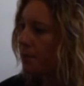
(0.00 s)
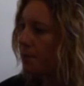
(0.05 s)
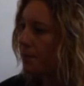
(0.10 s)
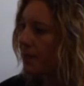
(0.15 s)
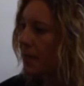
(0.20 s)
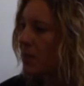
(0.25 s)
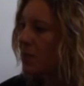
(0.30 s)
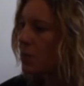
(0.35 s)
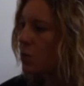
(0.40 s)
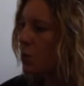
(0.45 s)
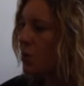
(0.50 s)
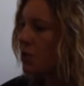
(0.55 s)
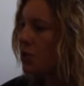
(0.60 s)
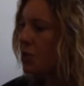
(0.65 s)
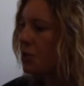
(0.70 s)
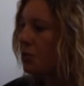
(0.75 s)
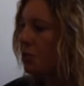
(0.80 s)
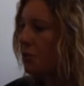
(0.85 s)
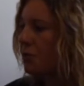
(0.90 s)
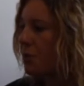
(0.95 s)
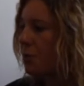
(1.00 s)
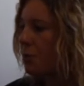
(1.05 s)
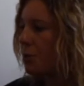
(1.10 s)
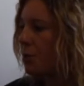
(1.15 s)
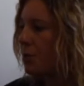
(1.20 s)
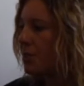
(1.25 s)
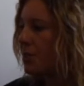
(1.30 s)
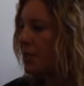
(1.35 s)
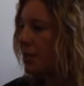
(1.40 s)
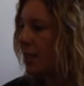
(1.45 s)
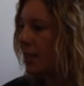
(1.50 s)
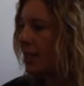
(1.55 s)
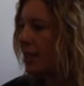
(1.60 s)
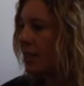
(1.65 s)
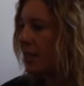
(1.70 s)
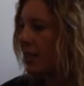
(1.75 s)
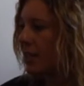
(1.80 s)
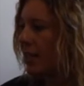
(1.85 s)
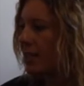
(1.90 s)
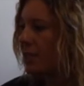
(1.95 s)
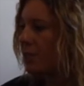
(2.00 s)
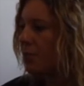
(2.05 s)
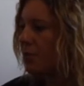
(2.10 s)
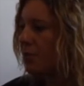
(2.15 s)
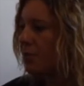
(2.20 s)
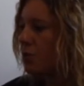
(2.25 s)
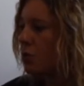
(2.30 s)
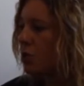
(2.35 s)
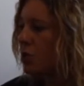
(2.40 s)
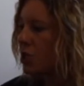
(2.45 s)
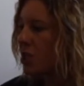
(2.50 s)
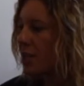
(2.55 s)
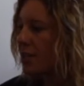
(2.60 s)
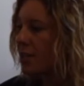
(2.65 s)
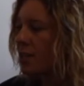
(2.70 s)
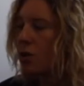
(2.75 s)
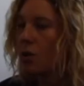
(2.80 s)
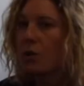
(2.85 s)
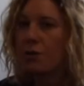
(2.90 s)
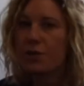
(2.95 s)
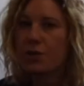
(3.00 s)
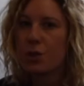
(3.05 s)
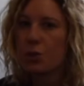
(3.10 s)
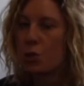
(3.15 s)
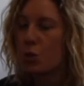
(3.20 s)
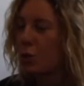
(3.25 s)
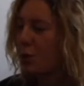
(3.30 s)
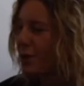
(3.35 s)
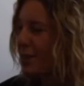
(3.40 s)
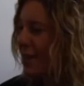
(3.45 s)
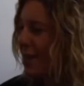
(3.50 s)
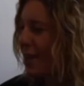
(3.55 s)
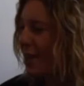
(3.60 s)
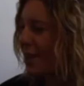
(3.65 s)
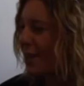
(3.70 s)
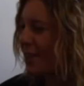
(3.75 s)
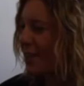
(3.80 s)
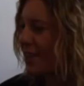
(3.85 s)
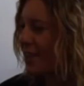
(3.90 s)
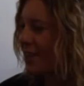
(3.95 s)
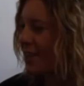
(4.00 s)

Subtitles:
He switches off the moon's night light before jetting off towards Earth.